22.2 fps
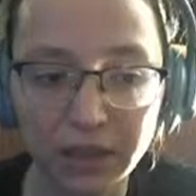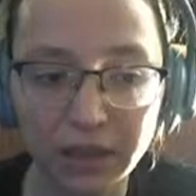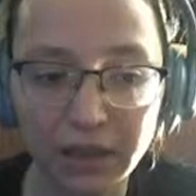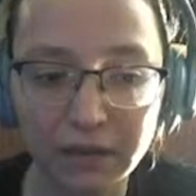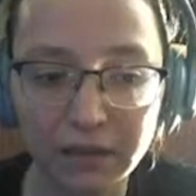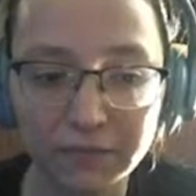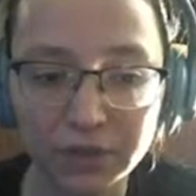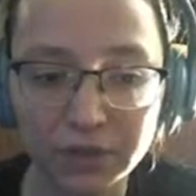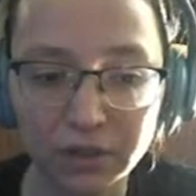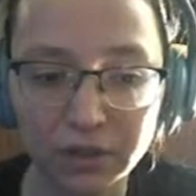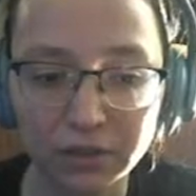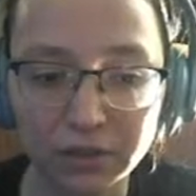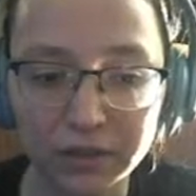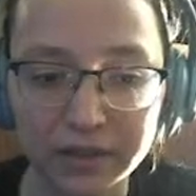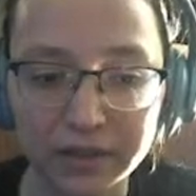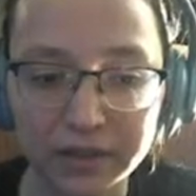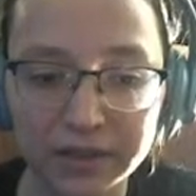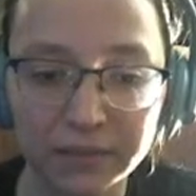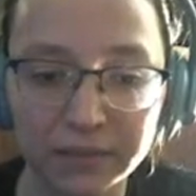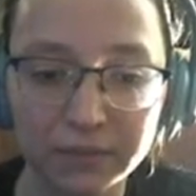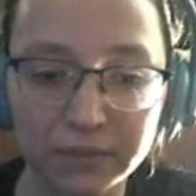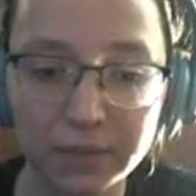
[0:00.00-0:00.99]
of
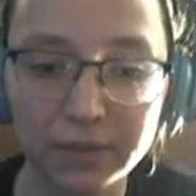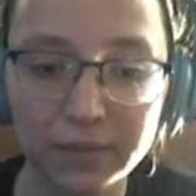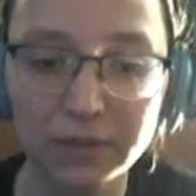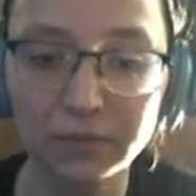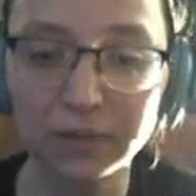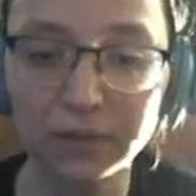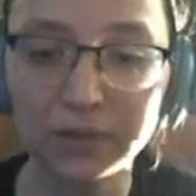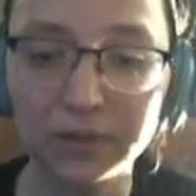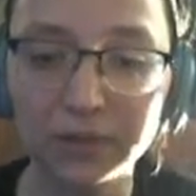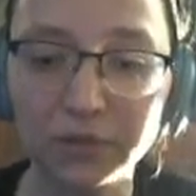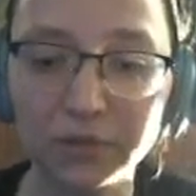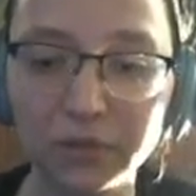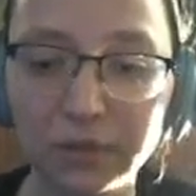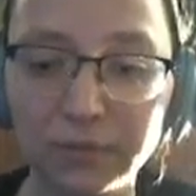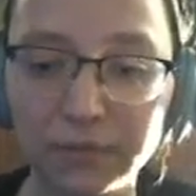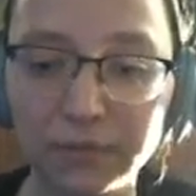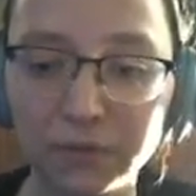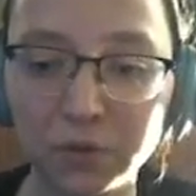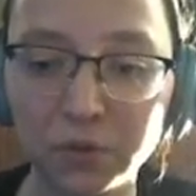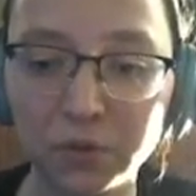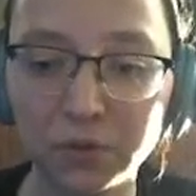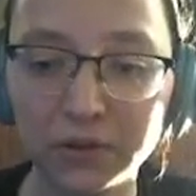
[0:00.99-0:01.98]
darkness, and maybe the ones who went
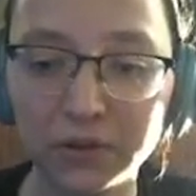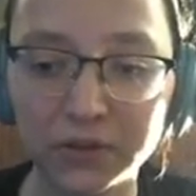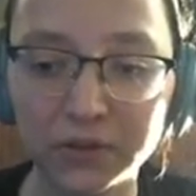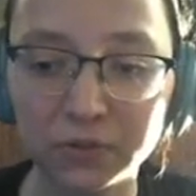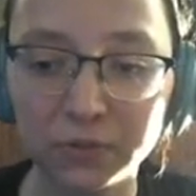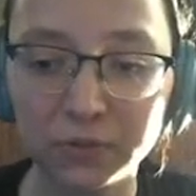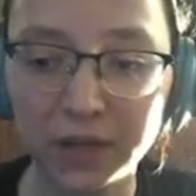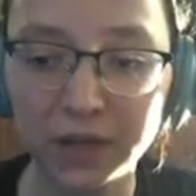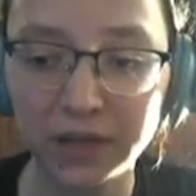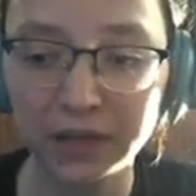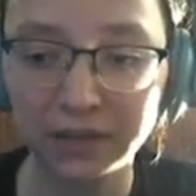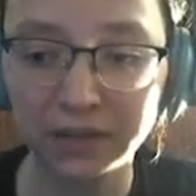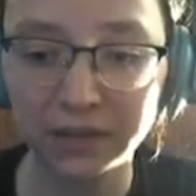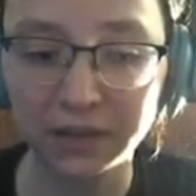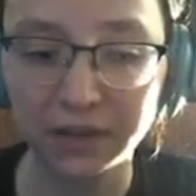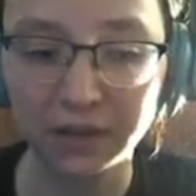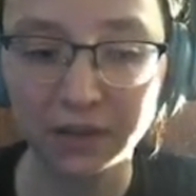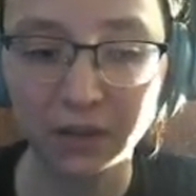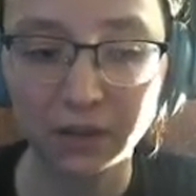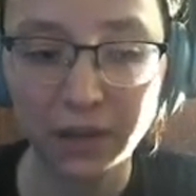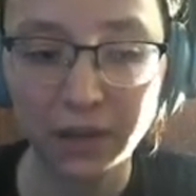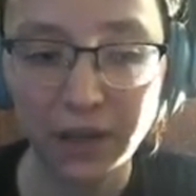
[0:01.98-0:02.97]
before us are waiting
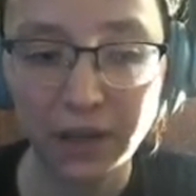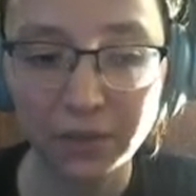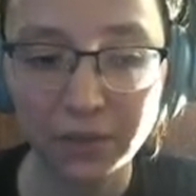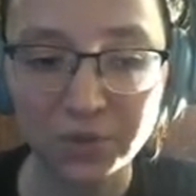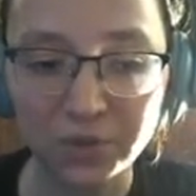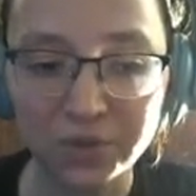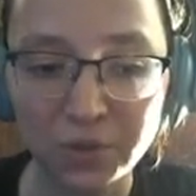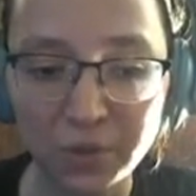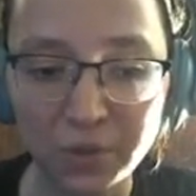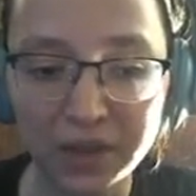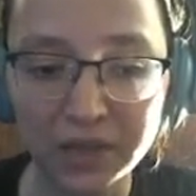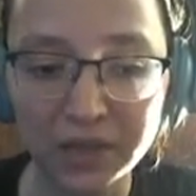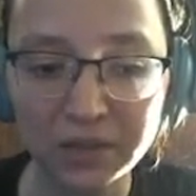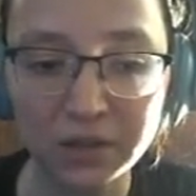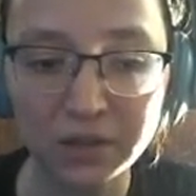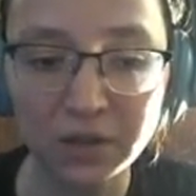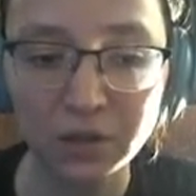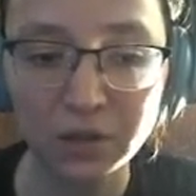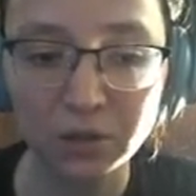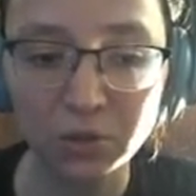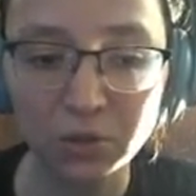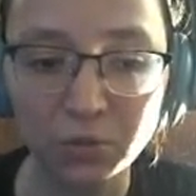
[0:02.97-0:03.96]
there. There's no way to
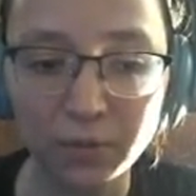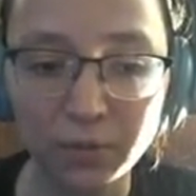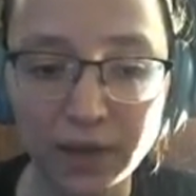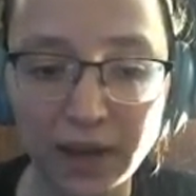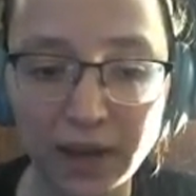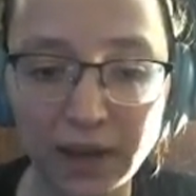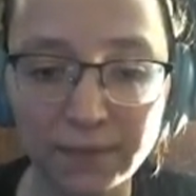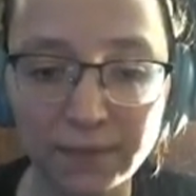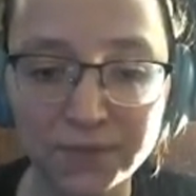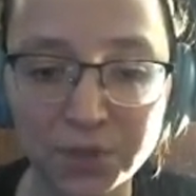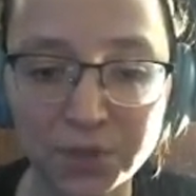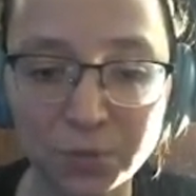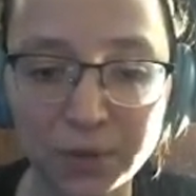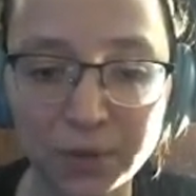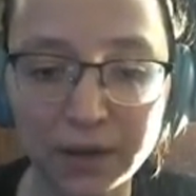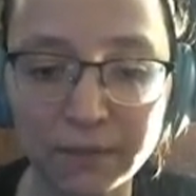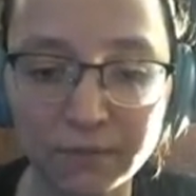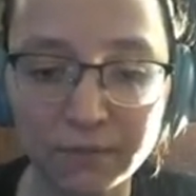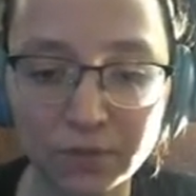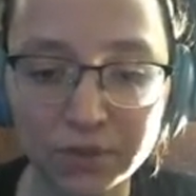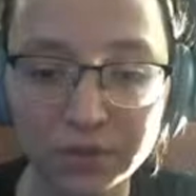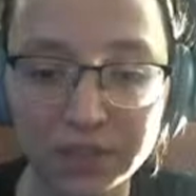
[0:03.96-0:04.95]
know. We have to
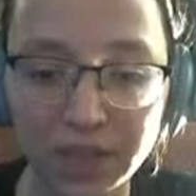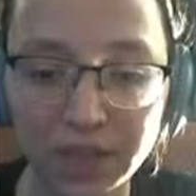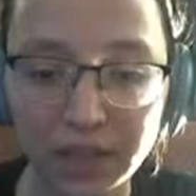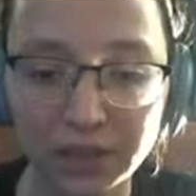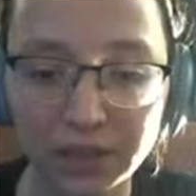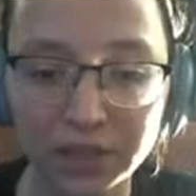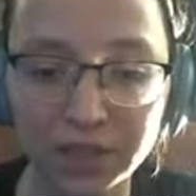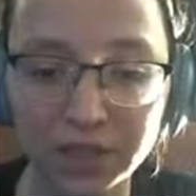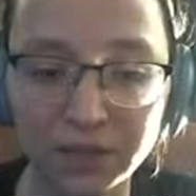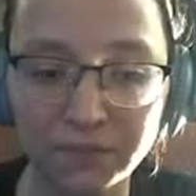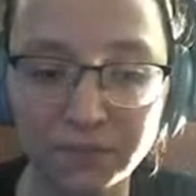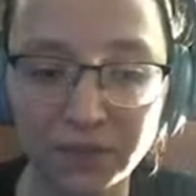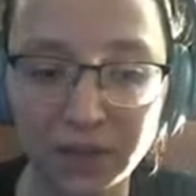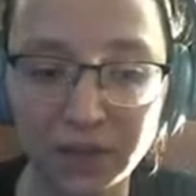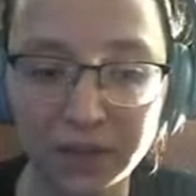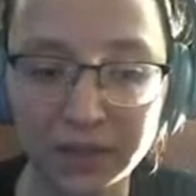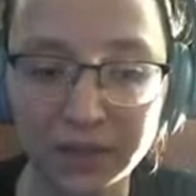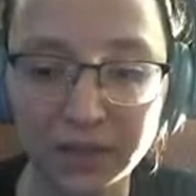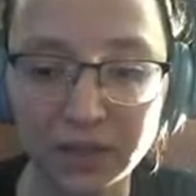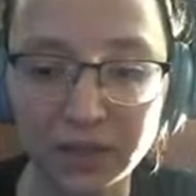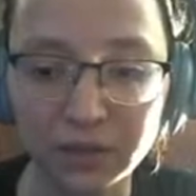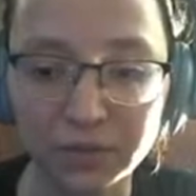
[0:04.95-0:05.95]
wait for death to
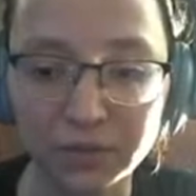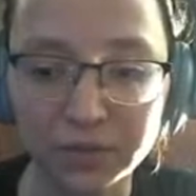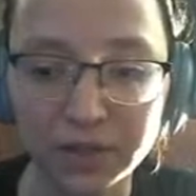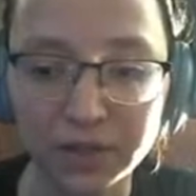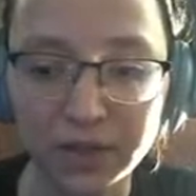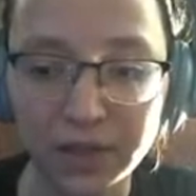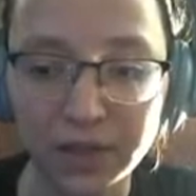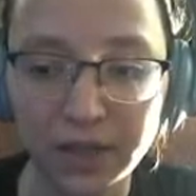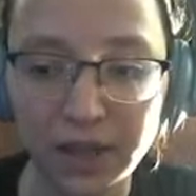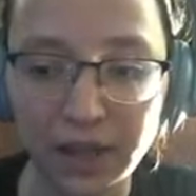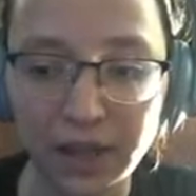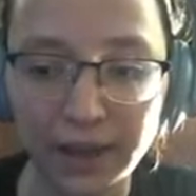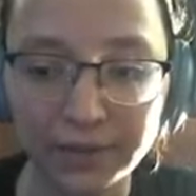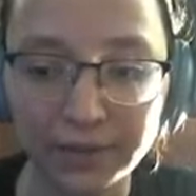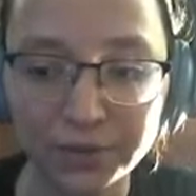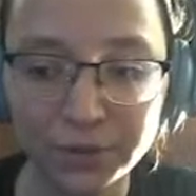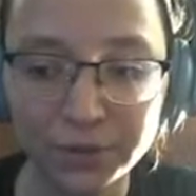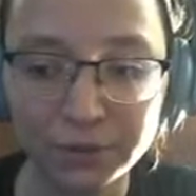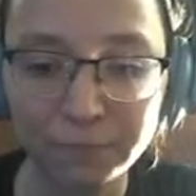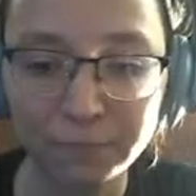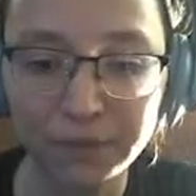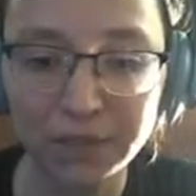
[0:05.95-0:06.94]
find out. And
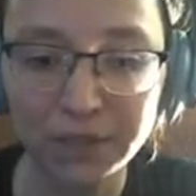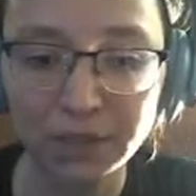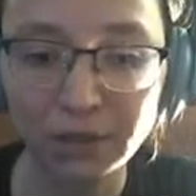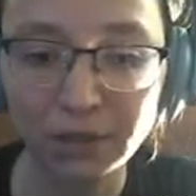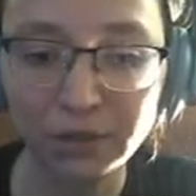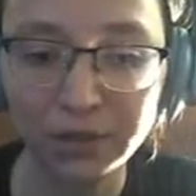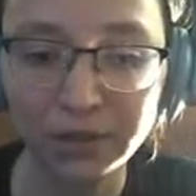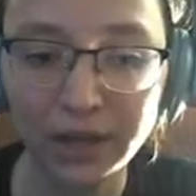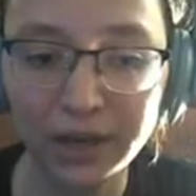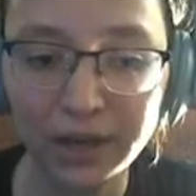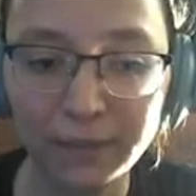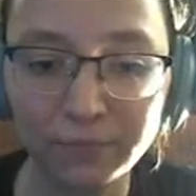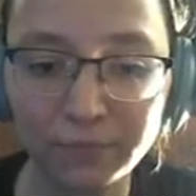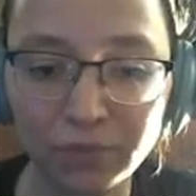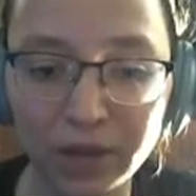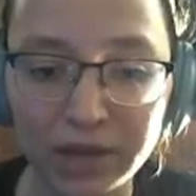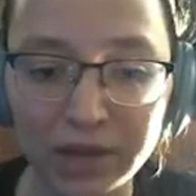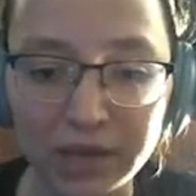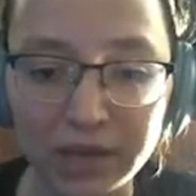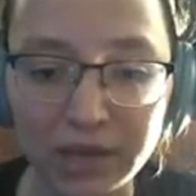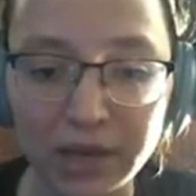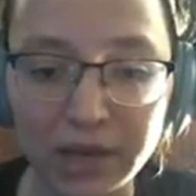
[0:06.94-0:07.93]
truth be told, I am
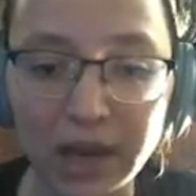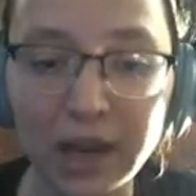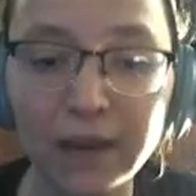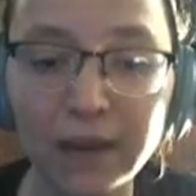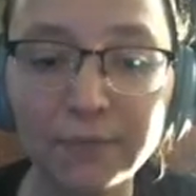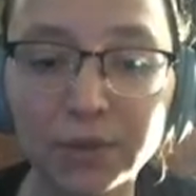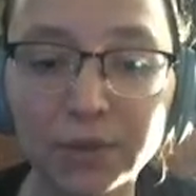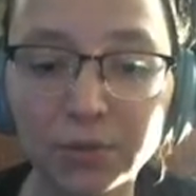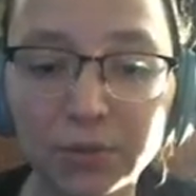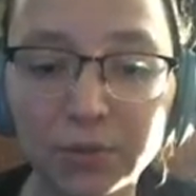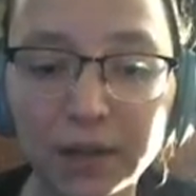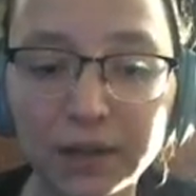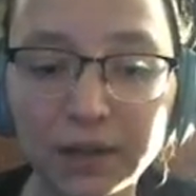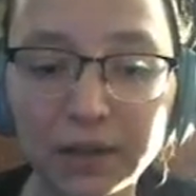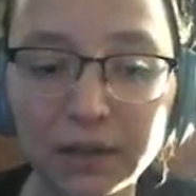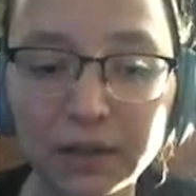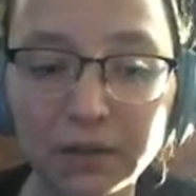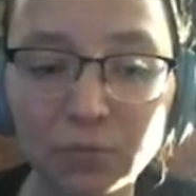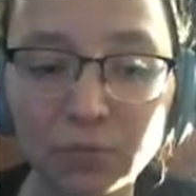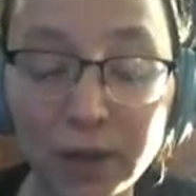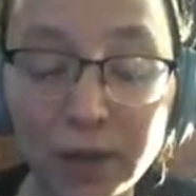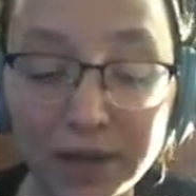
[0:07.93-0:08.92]
ready. I am
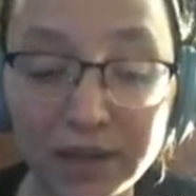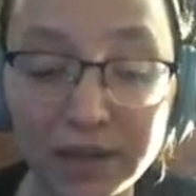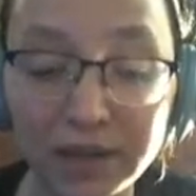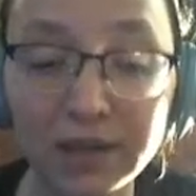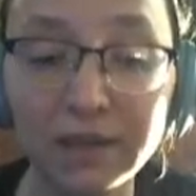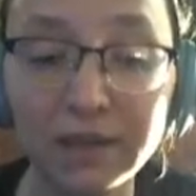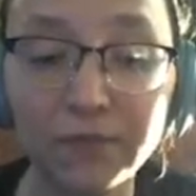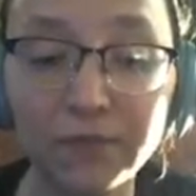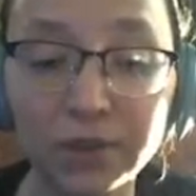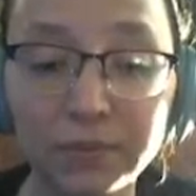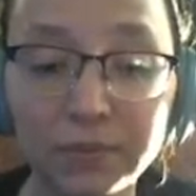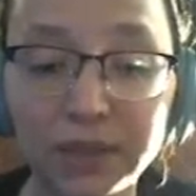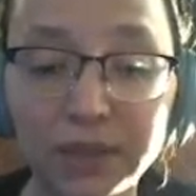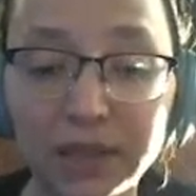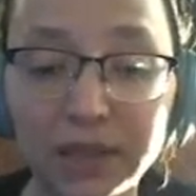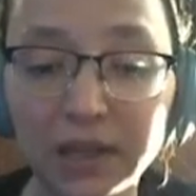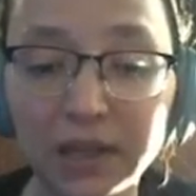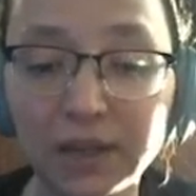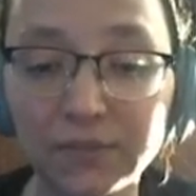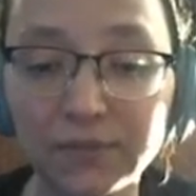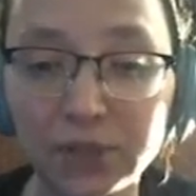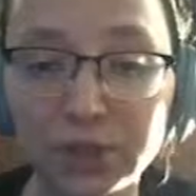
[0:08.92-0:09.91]
ready for the
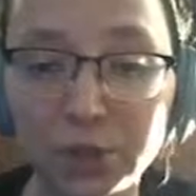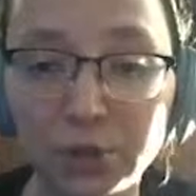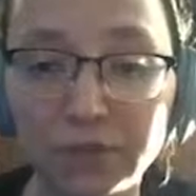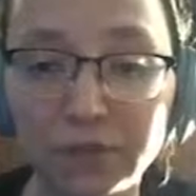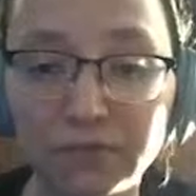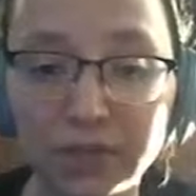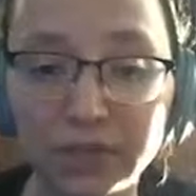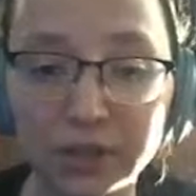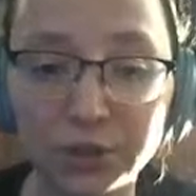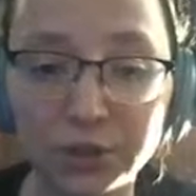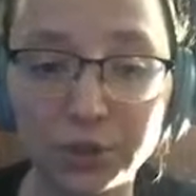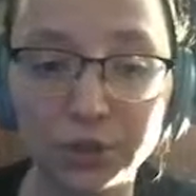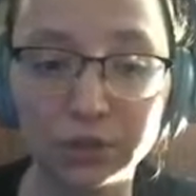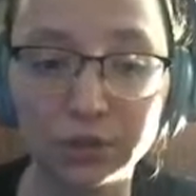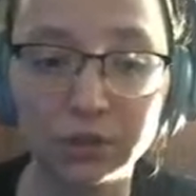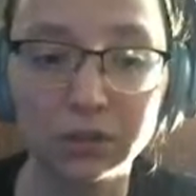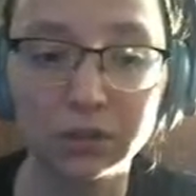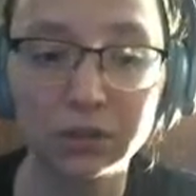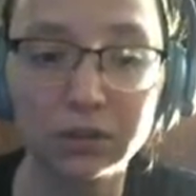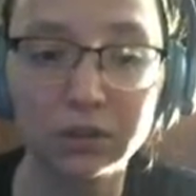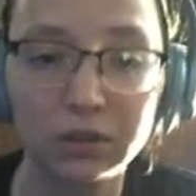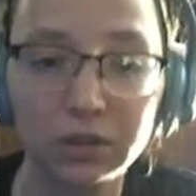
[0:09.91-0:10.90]
beginning of a new
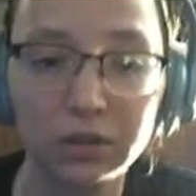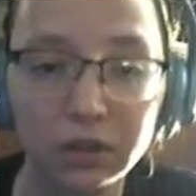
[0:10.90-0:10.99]
adventure.